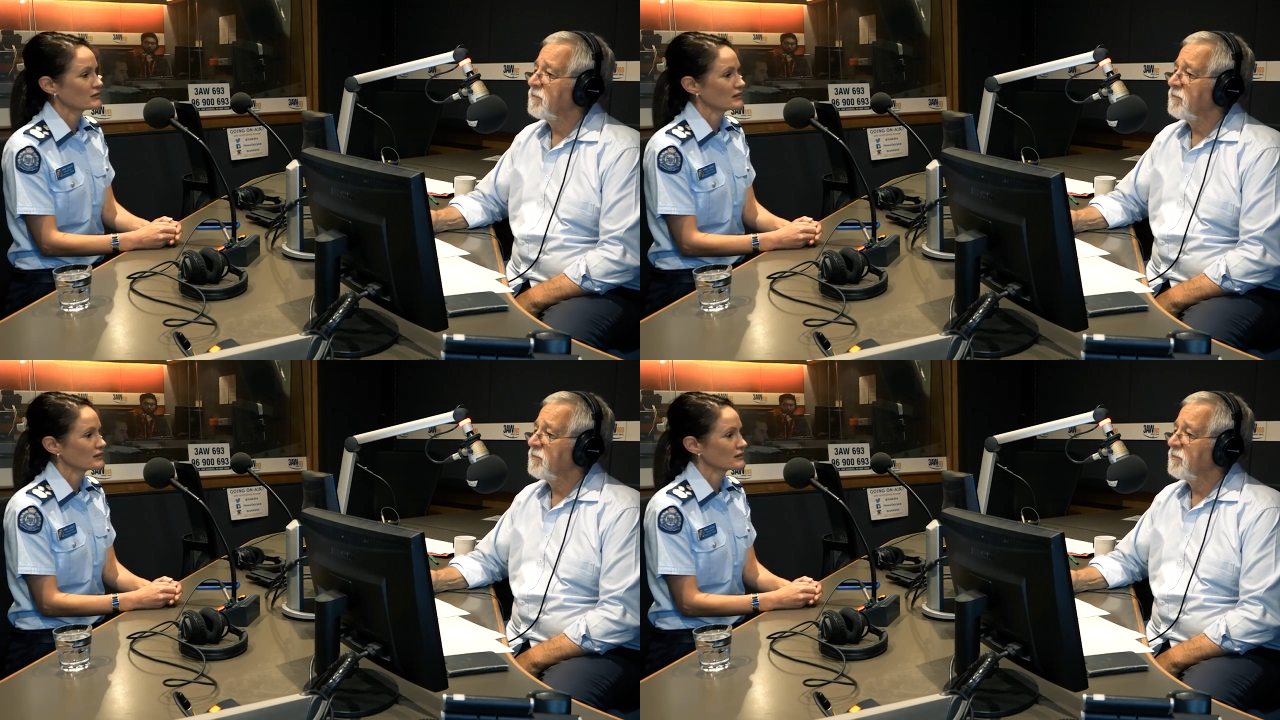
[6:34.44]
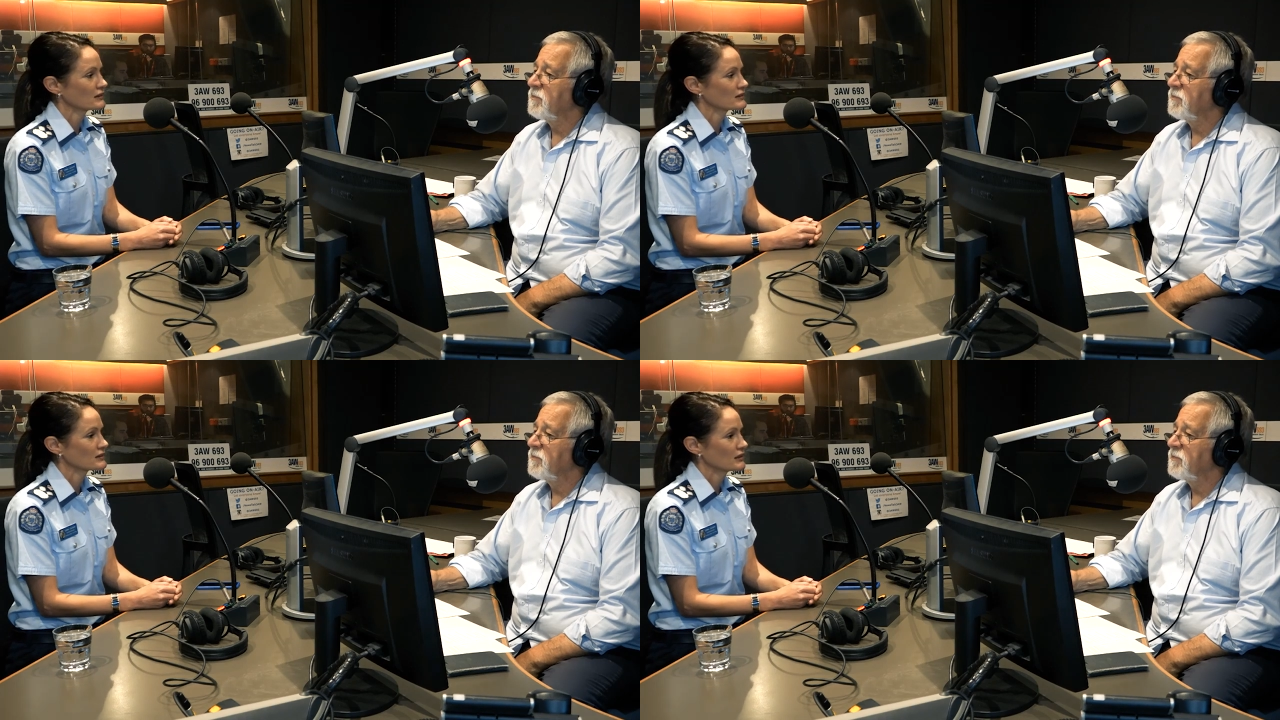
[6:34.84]
Speaker 1: of
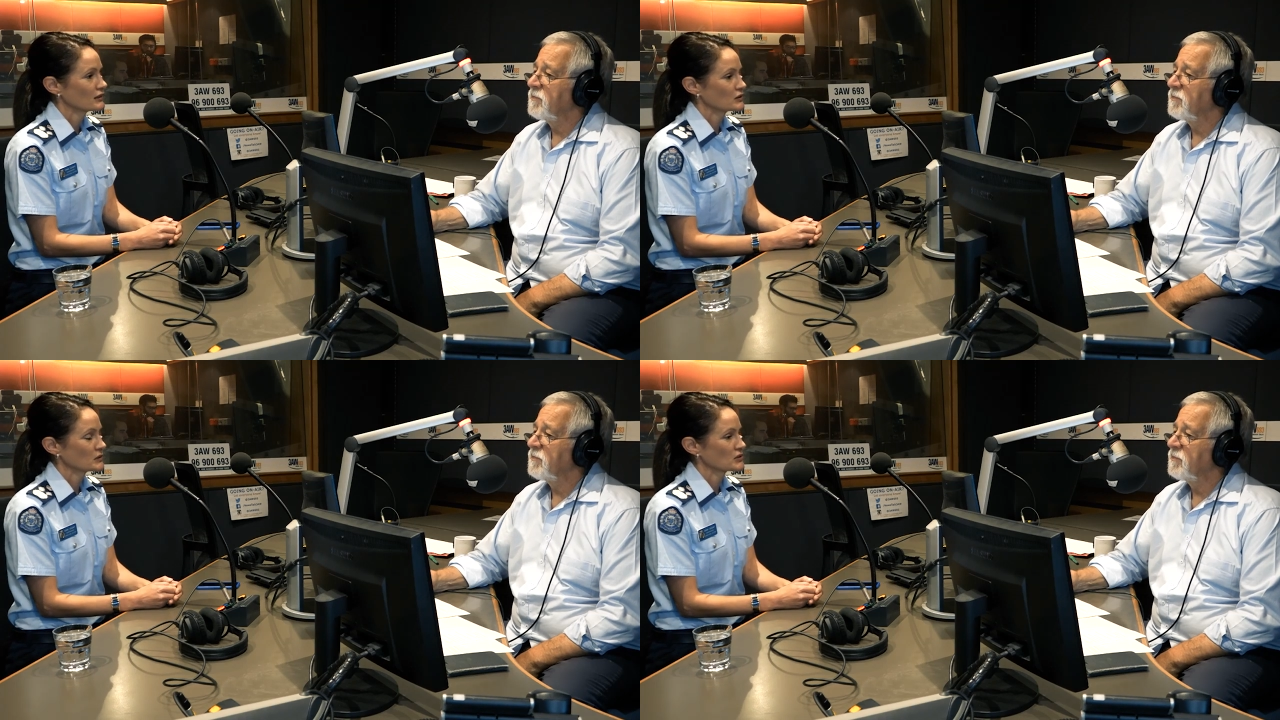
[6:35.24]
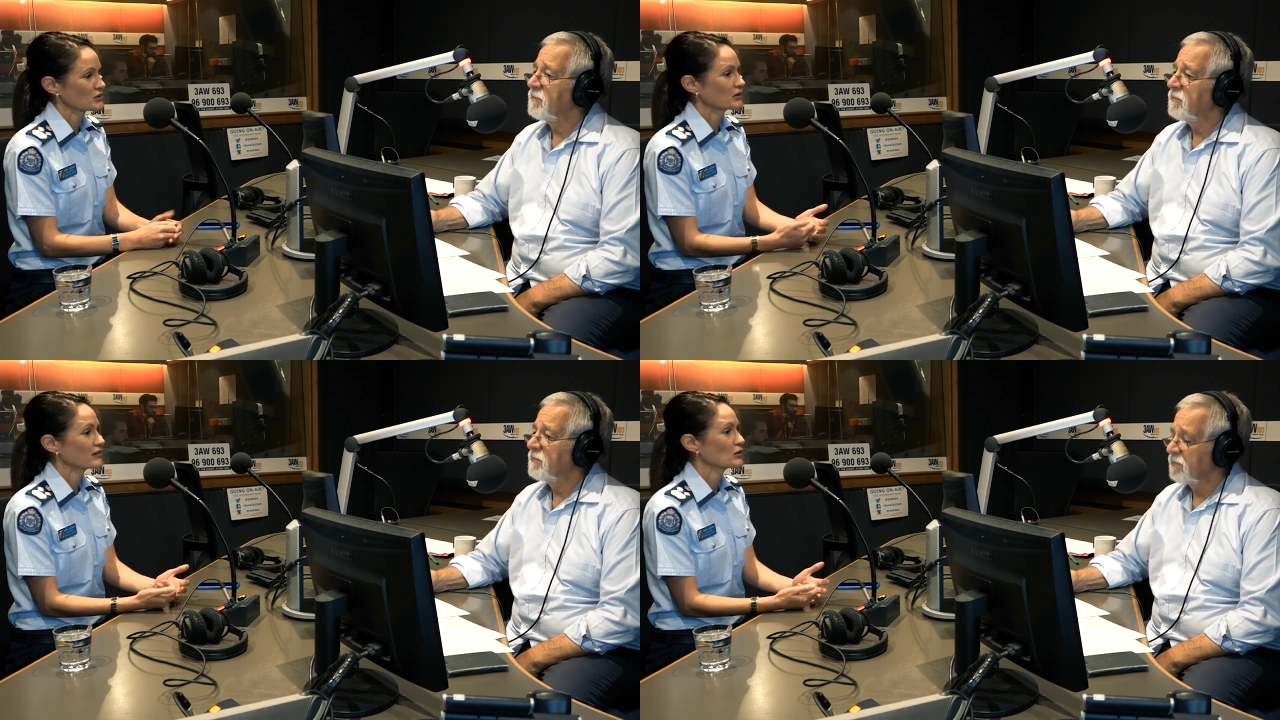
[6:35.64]
incidents to
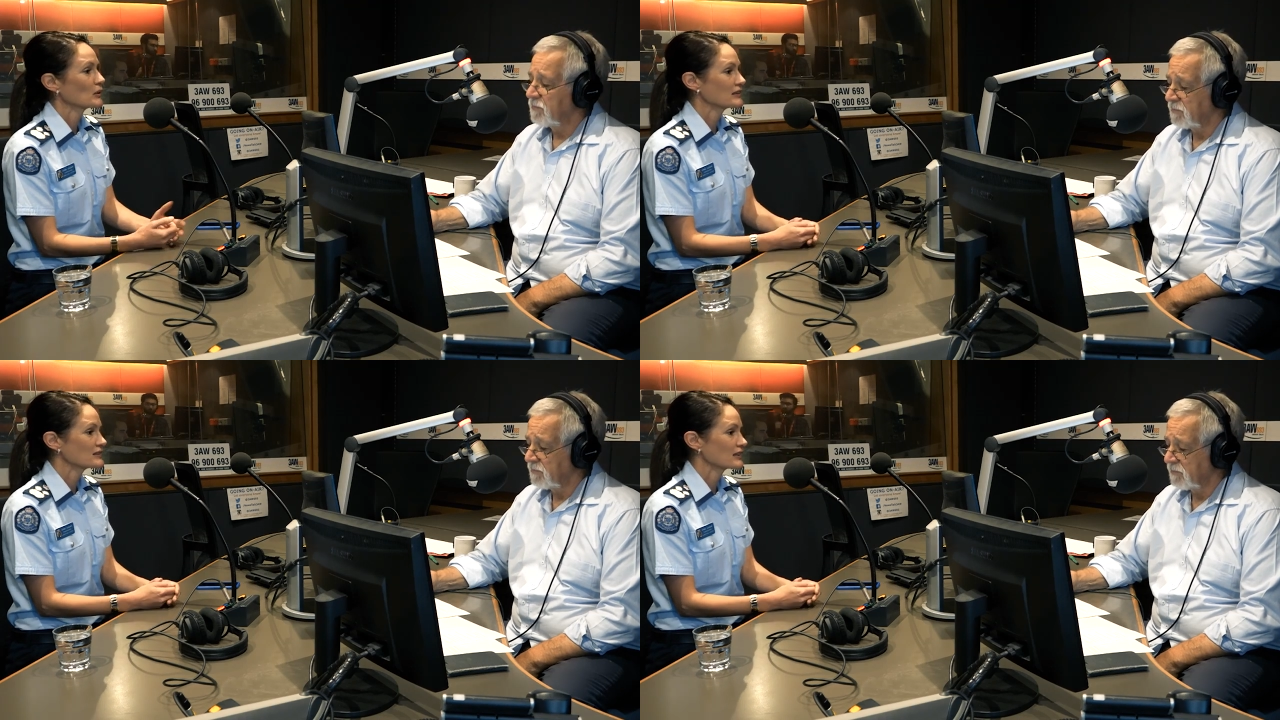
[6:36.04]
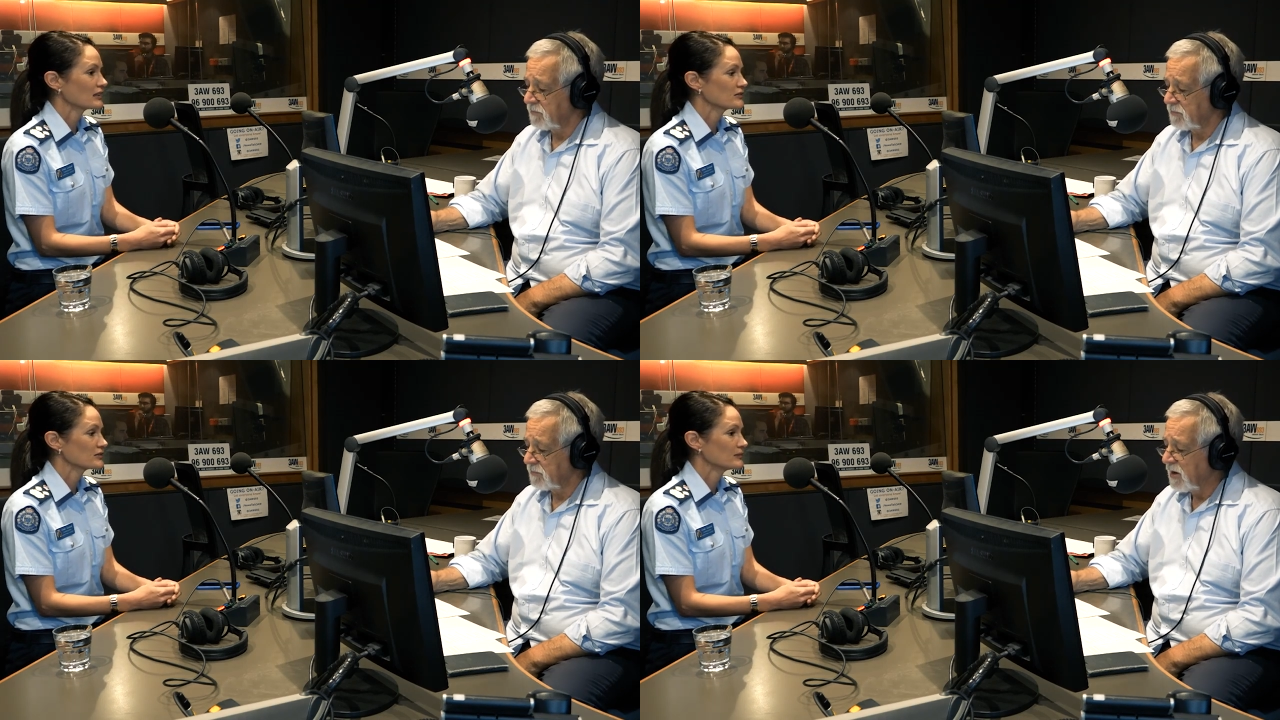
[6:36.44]
ensure everyone is
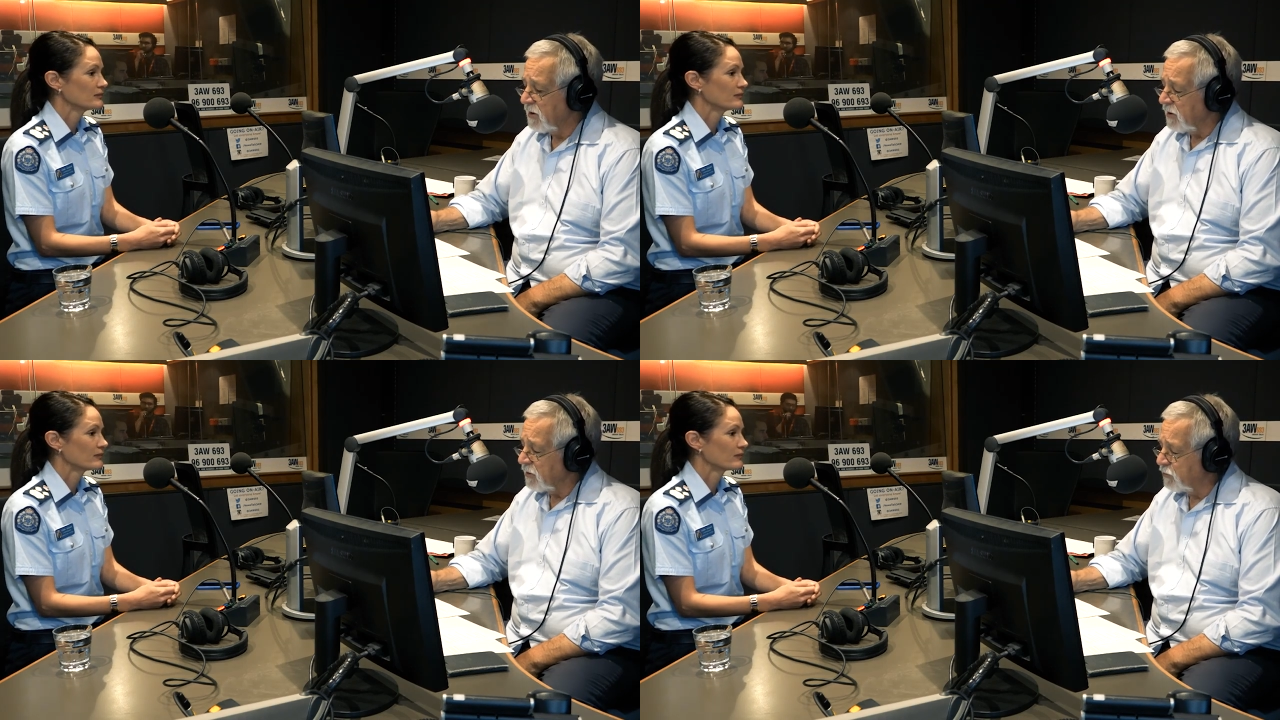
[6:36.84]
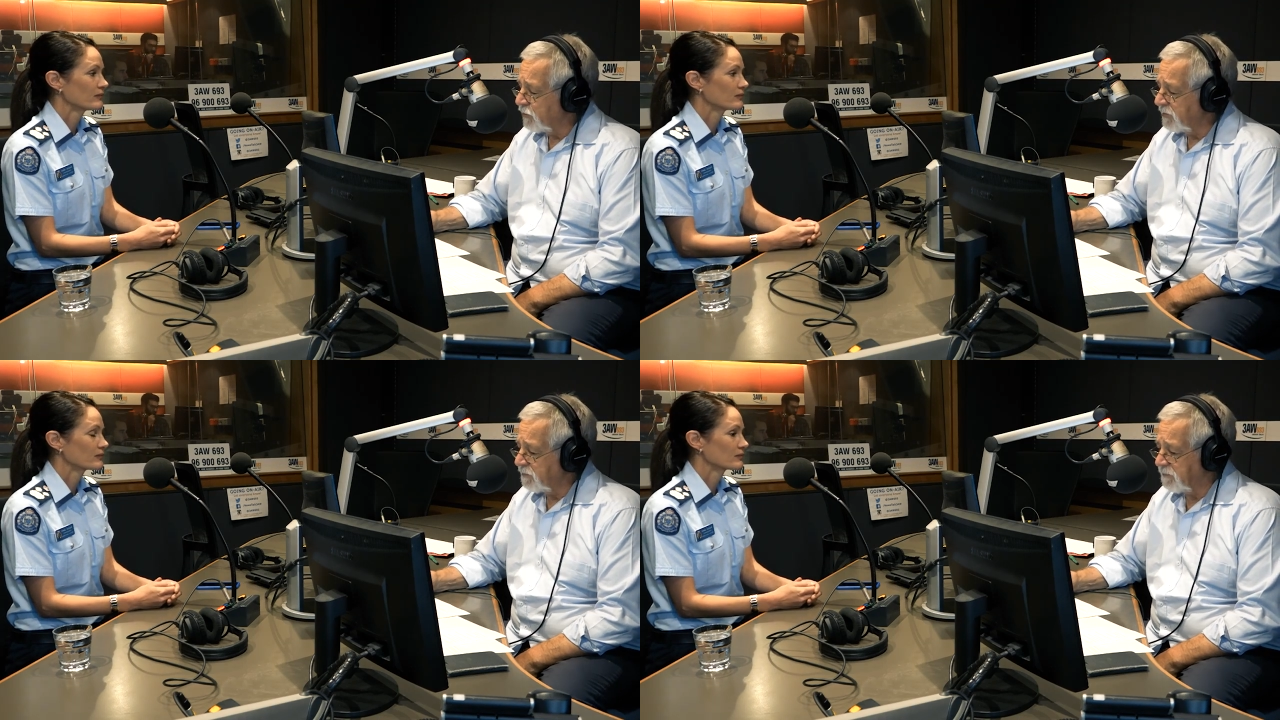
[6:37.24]
safe.
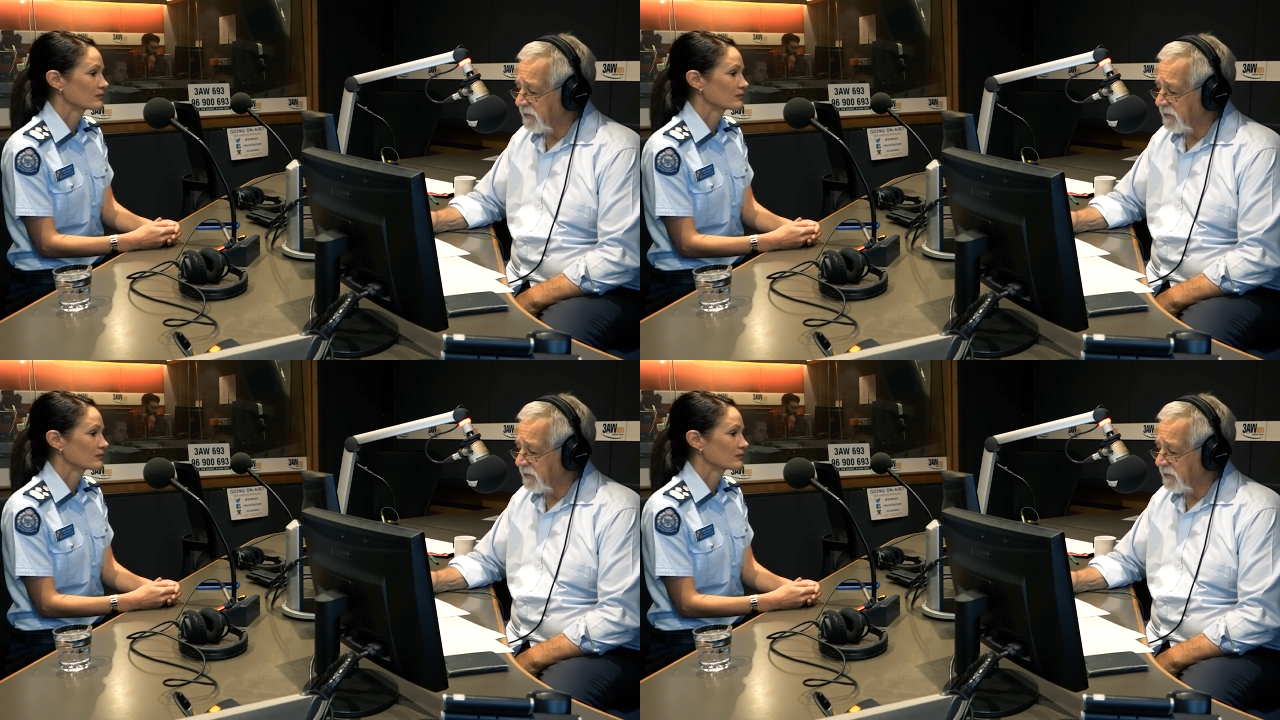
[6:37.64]
Could it